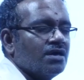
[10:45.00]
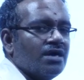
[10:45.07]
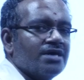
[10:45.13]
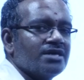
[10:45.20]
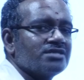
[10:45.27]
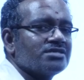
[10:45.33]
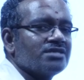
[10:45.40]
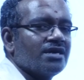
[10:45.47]

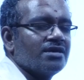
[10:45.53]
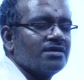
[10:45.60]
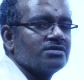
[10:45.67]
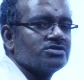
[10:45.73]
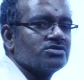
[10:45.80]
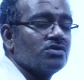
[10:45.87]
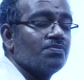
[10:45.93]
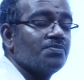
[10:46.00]
Understand?
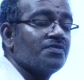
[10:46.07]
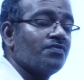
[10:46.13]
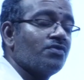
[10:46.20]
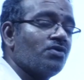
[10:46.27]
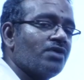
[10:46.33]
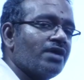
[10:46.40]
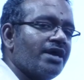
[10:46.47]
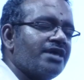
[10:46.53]
So
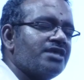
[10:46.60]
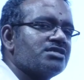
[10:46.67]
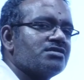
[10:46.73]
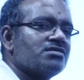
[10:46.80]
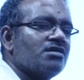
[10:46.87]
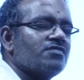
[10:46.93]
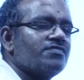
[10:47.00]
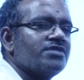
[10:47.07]
before
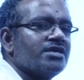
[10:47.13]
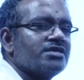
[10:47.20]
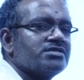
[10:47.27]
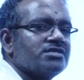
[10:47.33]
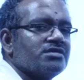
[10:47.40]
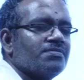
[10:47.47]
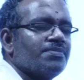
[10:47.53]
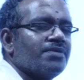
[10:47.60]
addition of the
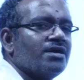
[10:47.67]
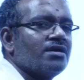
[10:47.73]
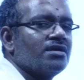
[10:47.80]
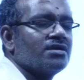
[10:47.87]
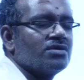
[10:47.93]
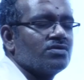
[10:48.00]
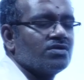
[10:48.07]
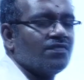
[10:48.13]

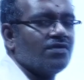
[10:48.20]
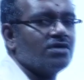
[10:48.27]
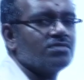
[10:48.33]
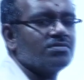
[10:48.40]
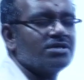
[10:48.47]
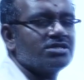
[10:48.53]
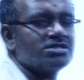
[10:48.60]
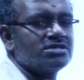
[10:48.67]
excipient to the
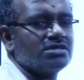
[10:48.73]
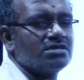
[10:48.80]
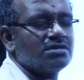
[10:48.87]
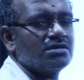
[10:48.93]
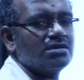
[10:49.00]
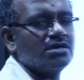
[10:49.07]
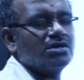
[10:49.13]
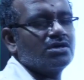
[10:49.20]

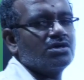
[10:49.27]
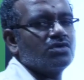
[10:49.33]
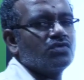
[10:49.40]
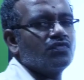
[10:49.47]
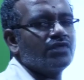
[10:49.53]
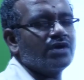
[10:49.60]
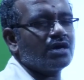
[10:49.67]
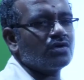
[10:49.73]
formulation,
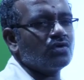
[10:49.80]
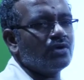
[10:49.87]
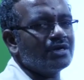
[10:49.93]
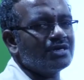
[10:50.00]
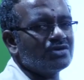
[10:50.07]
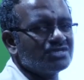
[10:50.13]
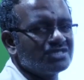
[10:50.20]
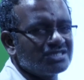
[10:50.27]
we are
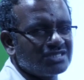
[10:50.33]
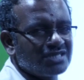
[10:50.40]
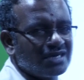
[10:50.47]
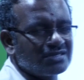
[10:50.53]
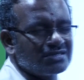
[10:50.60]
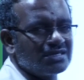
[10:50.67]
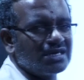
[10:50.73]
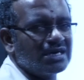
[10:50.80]
going to check
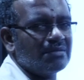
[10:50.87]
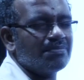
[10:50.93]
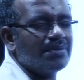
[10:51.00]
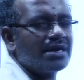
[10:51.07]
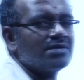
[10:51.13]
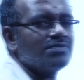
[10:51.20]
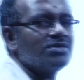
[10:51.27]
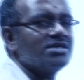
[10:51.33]
the
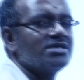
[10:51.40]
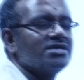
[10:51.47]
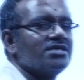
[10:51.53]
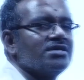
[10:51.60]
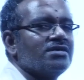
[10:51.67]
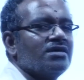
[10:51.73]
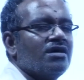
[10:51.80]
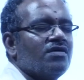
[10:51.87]

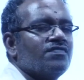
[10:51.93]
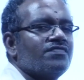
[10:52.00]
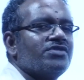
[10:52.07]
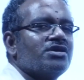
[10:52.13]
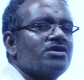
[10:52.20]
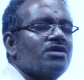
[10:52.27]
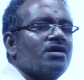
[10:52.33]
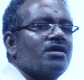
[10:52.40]
compatibility of
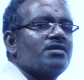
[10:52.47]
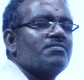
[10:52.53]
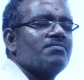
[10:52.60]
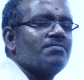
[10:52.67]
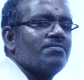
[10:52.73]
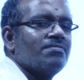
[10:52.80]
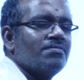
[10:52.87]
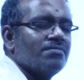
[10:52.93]
the
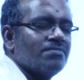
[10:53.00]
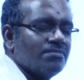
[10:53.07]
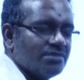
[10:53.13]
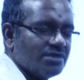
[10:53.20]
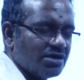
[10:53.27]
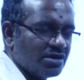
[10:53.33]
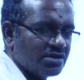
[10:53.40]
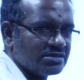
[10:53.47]

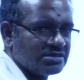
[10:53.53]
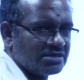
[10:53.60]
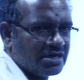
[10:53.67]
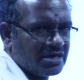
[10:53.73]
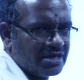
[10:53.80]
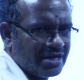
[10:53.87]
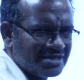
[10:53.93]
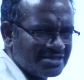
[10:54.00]
drugs
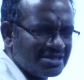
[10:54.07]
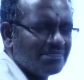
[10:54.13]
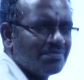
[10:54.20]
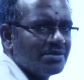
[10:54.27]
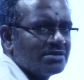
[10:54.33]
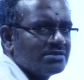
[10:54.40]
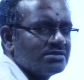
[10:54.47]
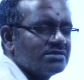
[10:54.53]
and
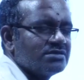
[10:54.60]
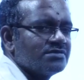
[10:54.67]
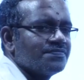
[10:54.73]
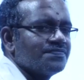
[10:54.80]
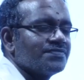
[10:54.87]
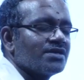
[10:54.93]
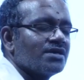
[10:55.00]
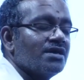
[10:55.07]
excipients.
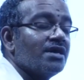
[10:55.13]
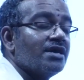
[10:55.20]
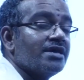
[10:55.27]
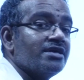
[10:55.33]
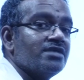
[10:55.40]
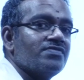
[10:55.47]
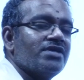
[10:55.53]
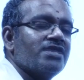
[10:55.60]

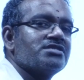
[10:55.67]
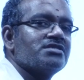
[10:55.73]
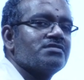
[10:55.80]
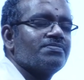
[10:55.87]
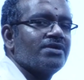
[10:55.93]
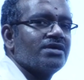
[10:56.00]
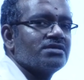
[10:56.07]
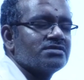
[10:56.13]
If the
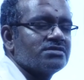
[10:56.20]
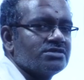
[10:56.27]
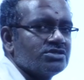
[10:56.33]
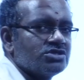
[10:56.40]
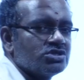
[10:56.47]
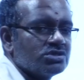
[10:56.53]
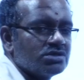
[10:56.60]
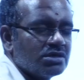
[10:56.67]

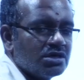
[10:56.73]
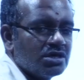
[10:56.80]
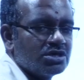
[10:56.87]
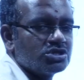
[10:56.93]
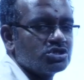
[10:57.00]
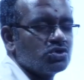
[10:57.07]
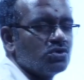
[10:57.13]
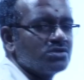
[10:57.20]
excipients
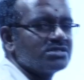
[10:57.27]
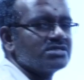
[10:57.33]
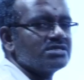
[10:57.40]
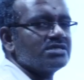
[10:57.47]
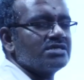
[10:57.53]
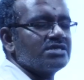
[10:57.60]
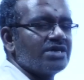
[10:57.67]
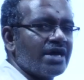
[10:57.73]
shows
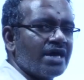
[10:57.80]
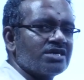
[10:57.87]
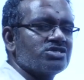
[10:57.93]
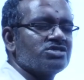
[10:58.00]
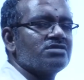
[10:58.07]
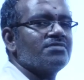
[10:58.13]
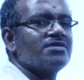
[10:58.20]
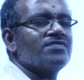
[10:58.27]

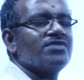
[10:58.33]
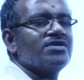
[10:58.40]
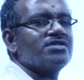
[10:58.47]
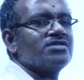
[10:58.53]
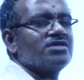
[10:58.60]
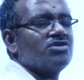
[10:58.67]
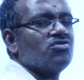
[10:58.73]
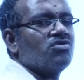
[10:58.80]
reaction
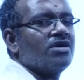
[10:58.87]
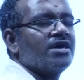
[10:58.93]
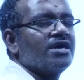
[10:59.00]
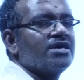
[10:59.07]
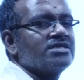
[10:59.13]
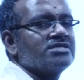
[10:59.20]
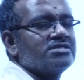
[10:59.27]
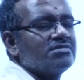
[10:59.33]
between the drug
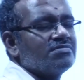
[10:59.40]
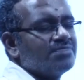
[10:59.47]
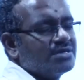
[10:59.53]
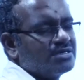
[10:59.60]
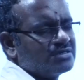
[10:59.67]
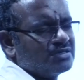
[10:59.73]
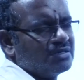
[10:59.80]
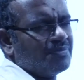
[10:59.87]
and
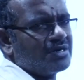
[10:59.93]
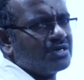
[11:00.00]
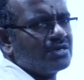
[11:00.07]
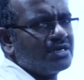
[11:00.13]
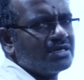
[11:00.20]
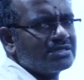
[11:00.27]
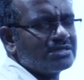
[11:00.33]
excipients, the particular